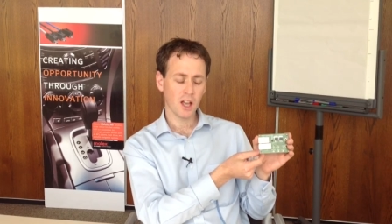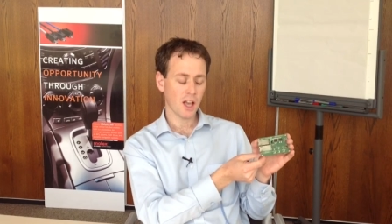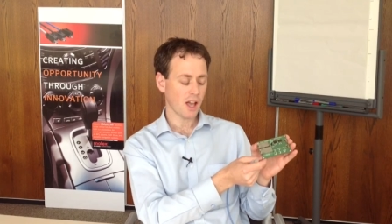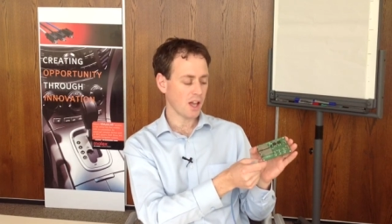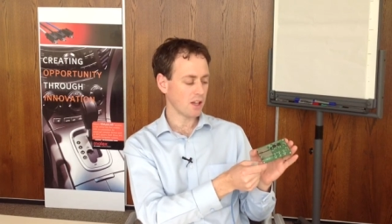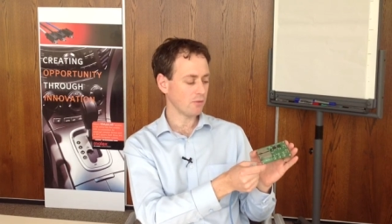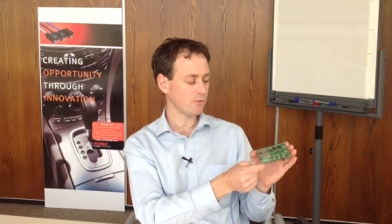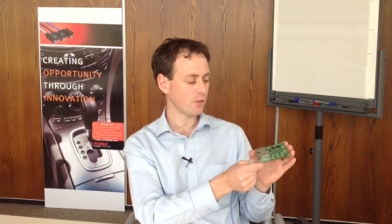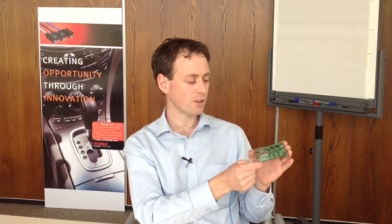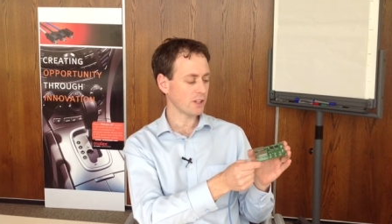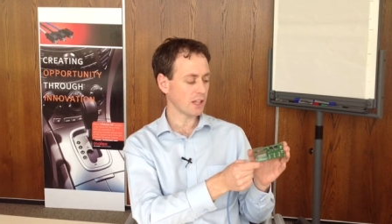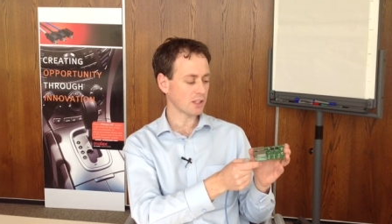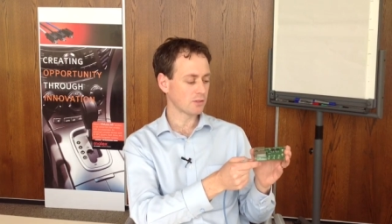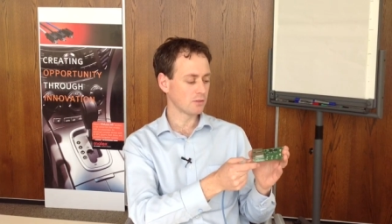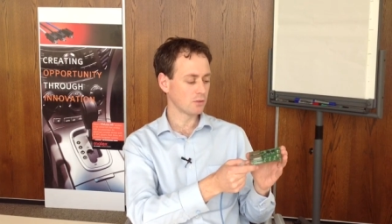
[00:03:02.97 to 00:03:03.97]
and for
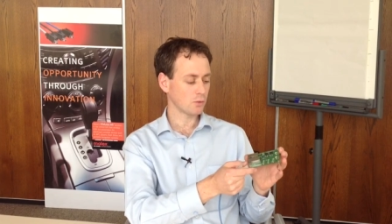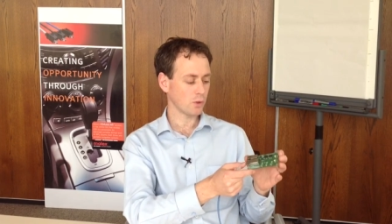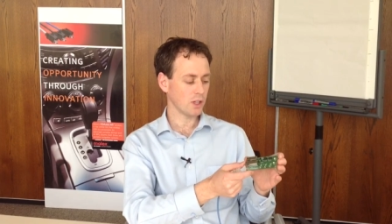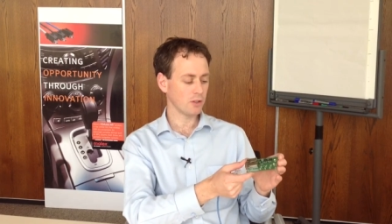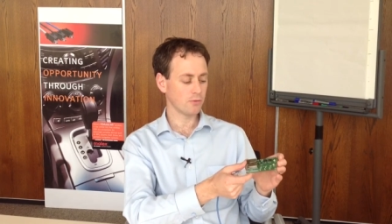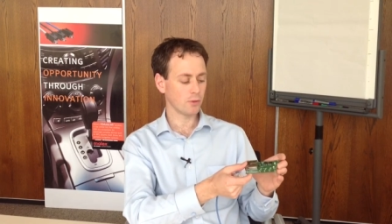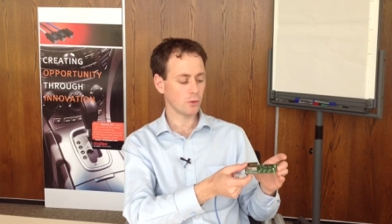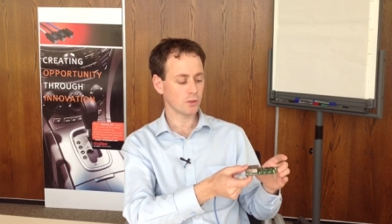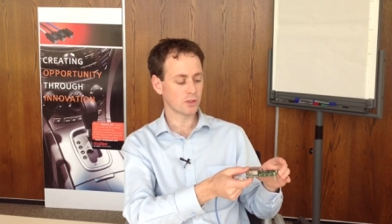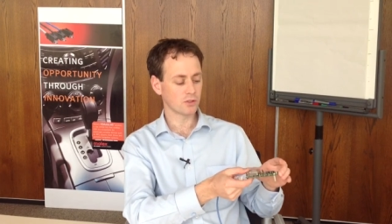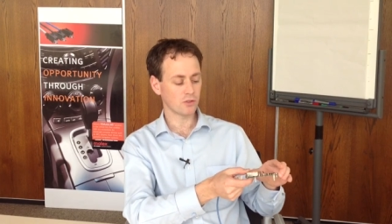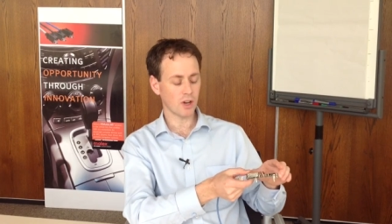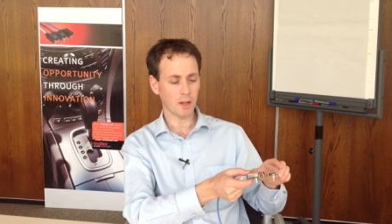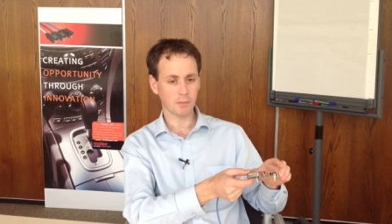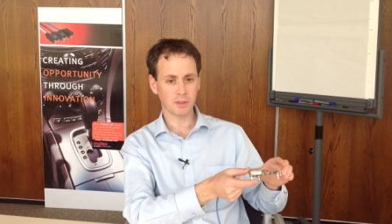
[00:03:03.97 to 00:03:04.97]
that twelve volt
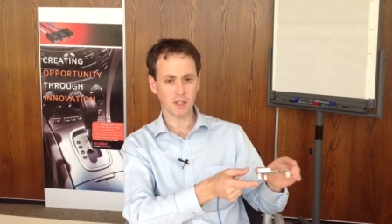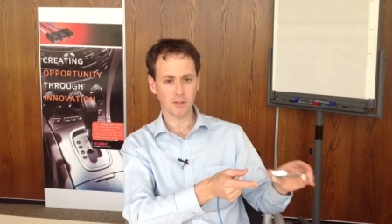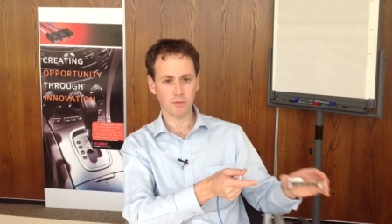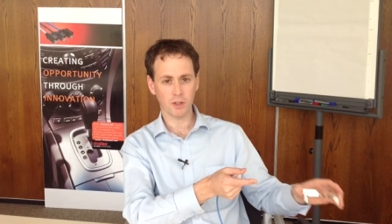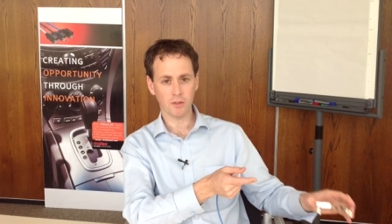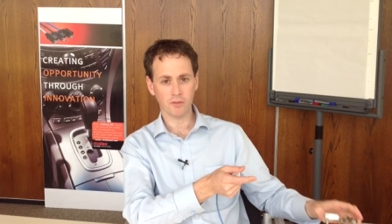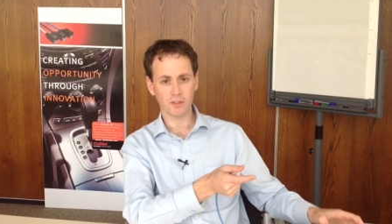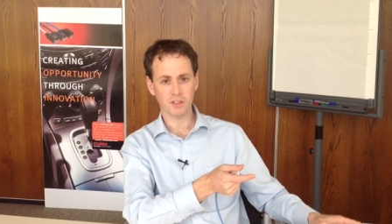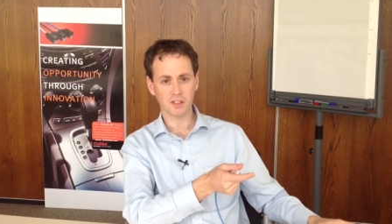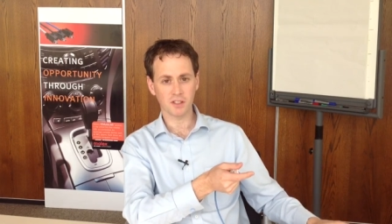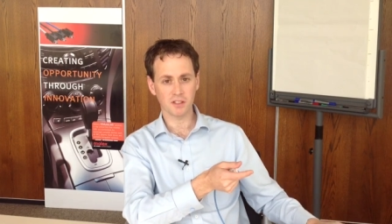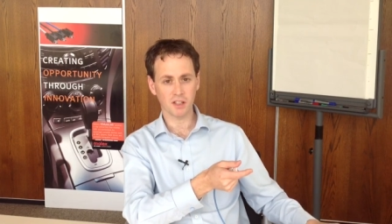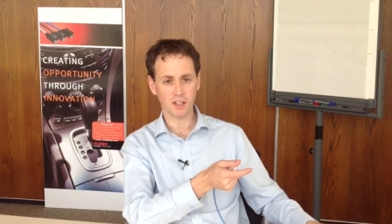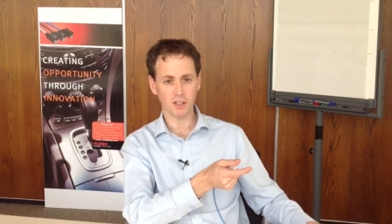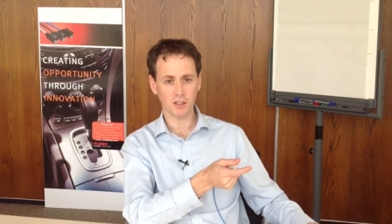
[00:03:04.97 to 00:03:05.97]
drop down reference
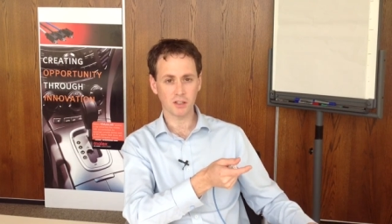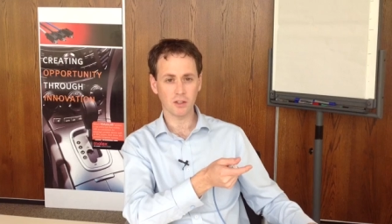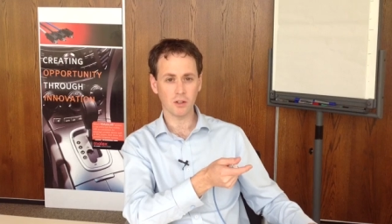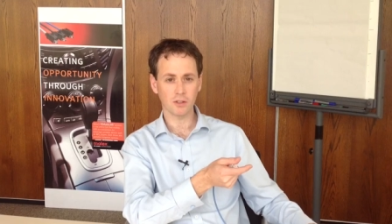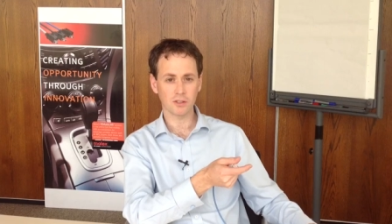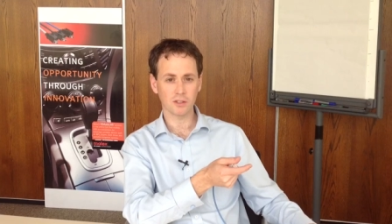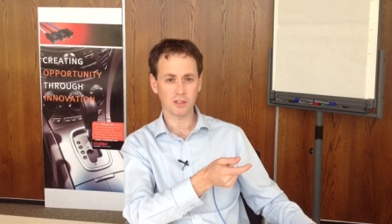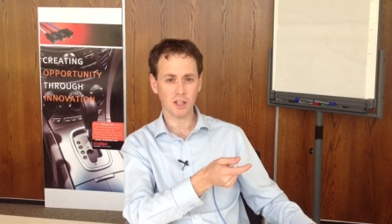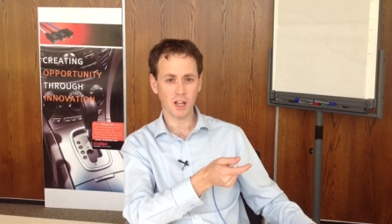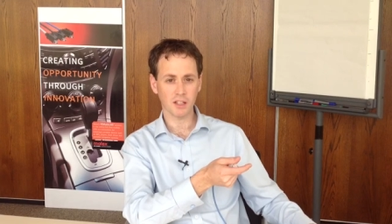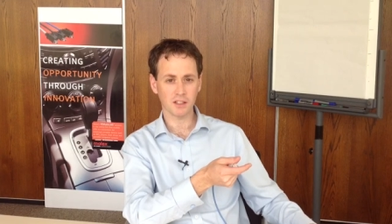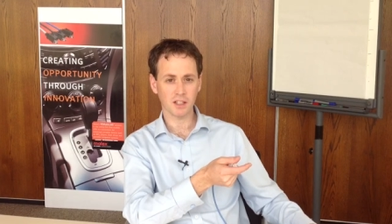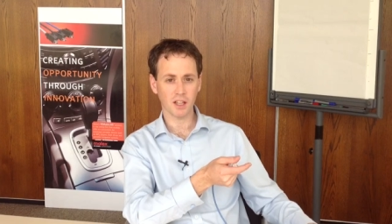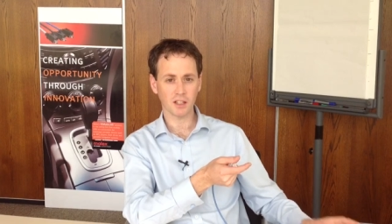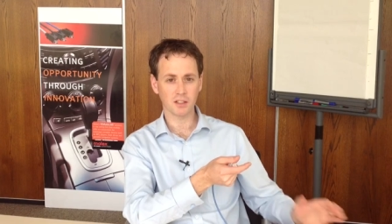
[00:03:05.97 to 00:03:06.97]
design you can also
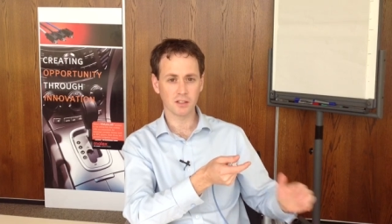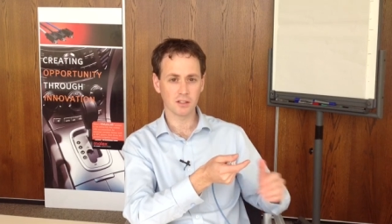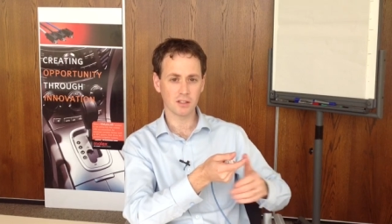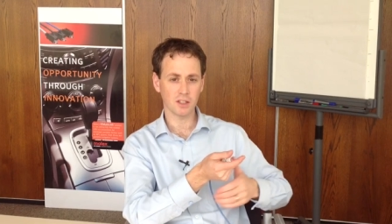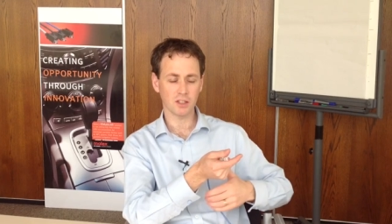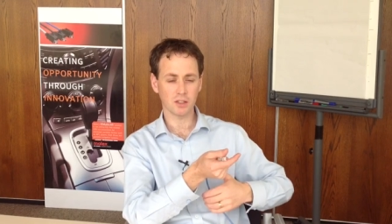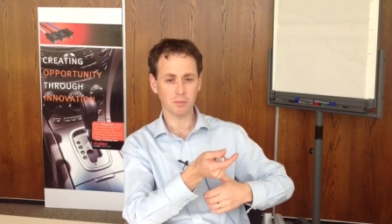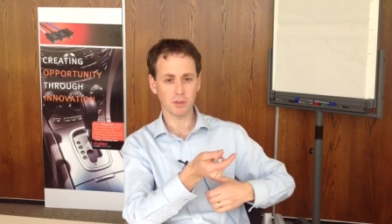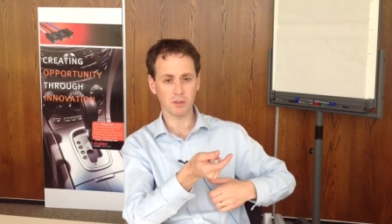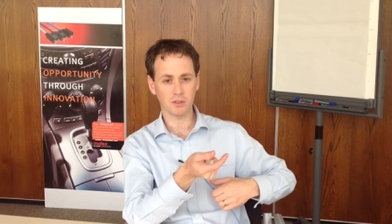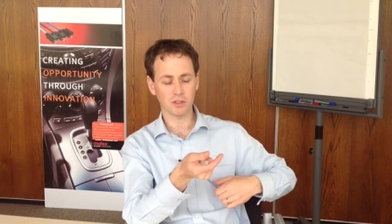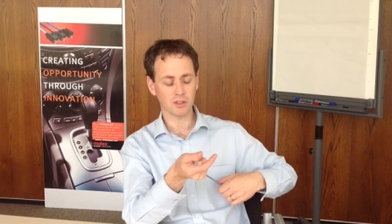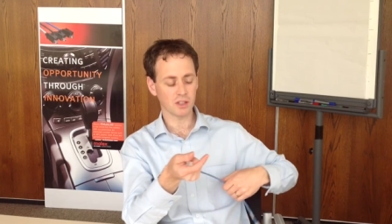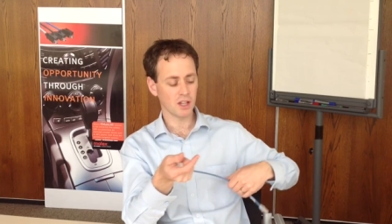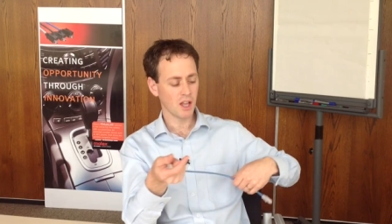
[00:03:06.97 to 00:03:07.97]
contact
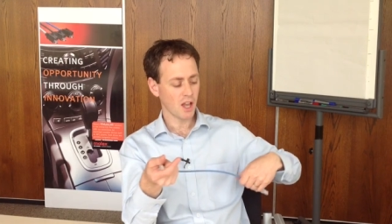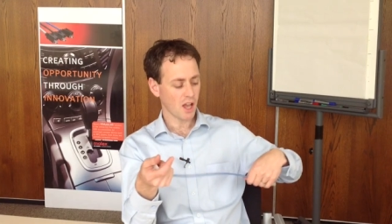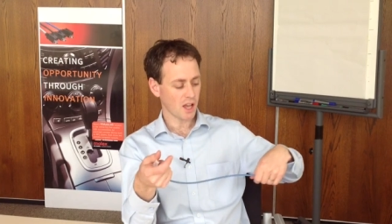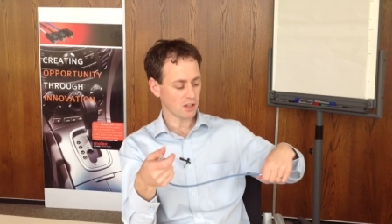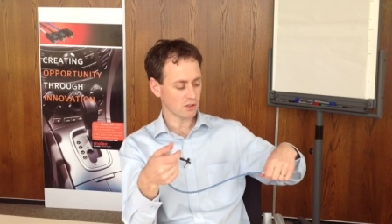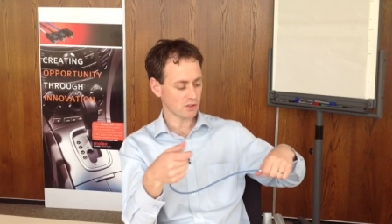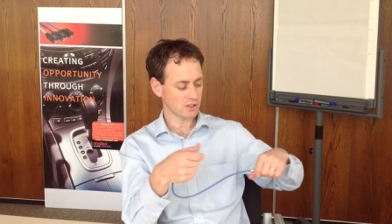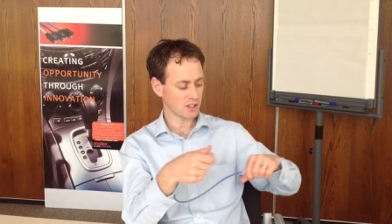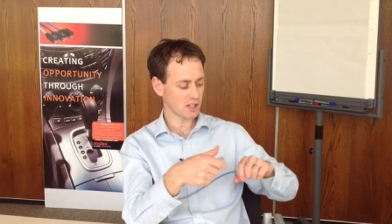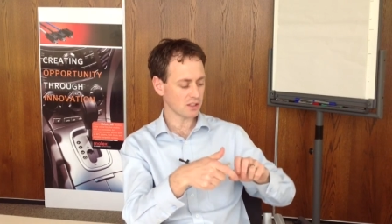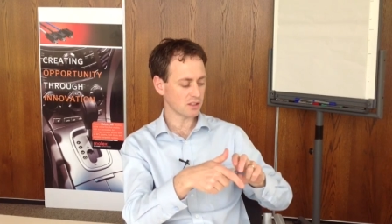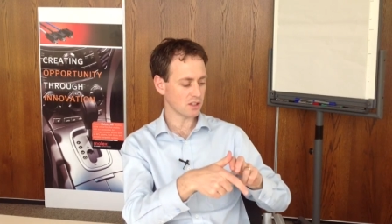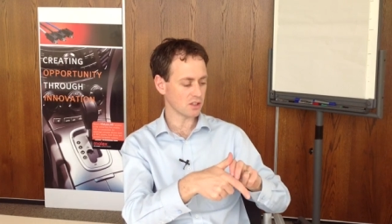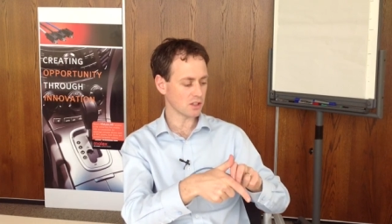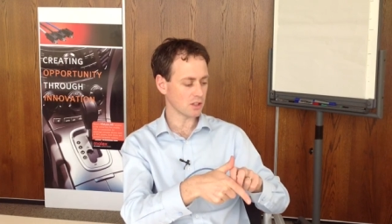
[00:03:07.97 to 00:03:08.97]
distribution and your
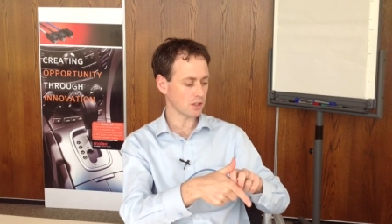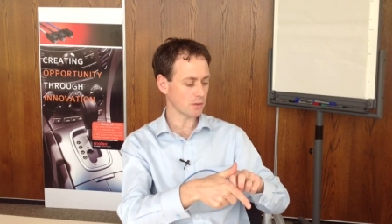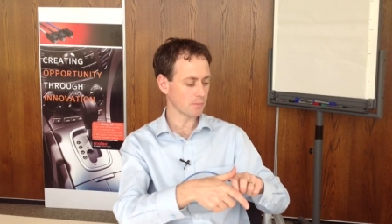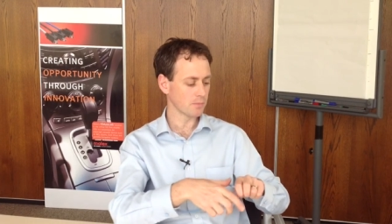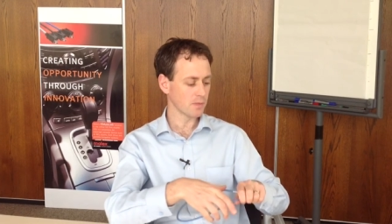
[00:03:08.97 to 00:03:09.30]
sales engineer.